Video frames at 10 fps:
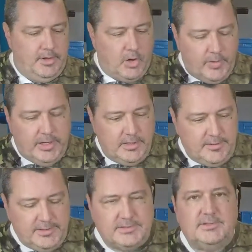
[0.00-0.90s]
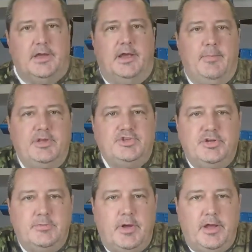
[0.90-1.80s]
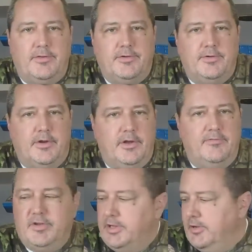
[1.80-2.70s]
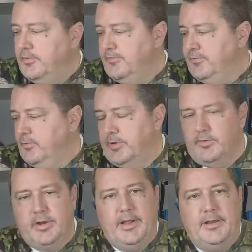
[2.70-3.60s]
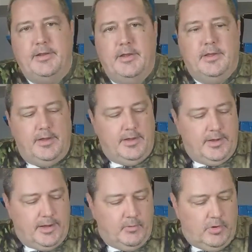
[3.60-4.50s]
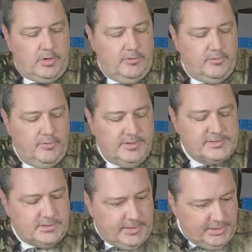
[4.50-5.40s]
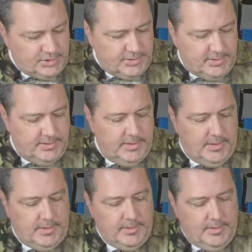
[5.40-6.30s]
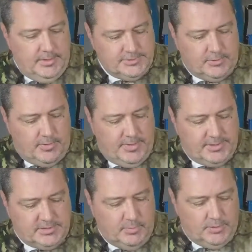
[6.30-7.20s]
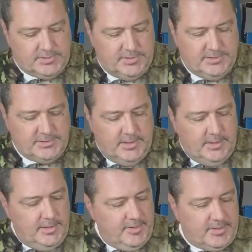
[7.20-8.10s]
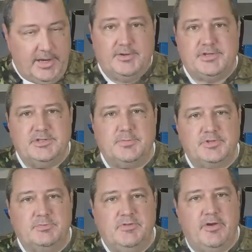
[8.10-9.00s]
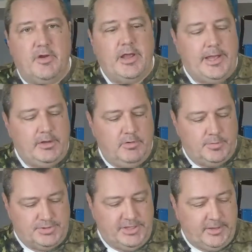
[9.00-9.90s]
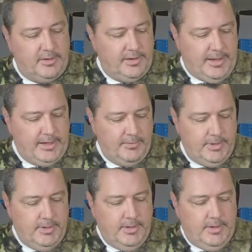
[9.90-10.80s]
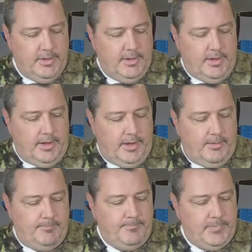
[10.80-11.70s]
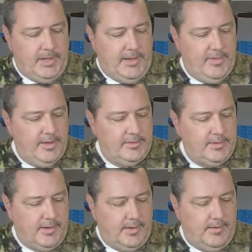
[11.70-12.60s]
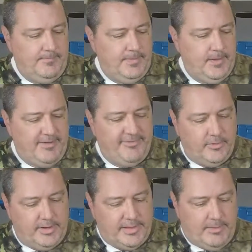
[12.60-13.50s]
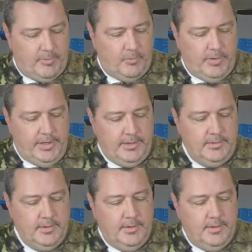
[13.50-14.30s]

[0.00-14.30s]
Going into this, I mentioned in my other video, if you want to look at it, I walk you through the installation and sort of the nuts and bolts of these. But the Nelson is supposed to be very accurate, particularly accurate, and that I felt like that would win